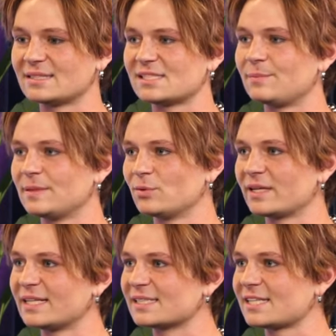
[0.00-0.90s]
And some people
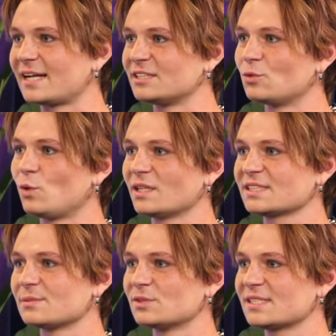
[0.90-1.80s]
get excited to watch
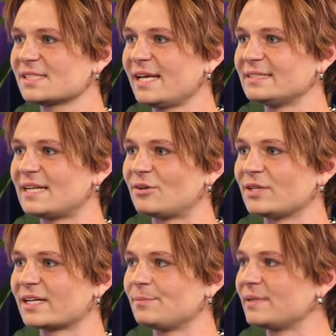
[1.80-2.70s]
someone skate down
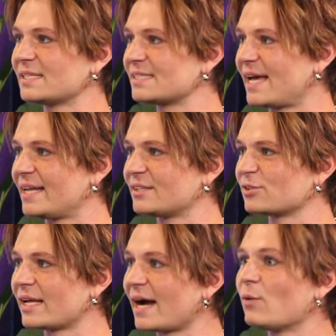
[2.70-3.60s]
like a big set, and they're
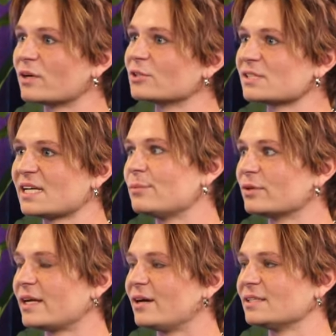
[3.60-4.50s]
like, I want to go
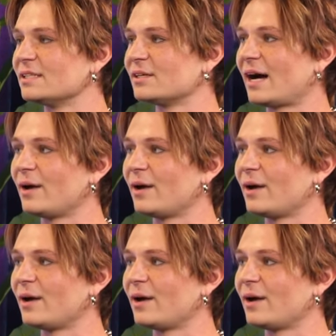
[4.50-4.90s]
skateboard now. You know,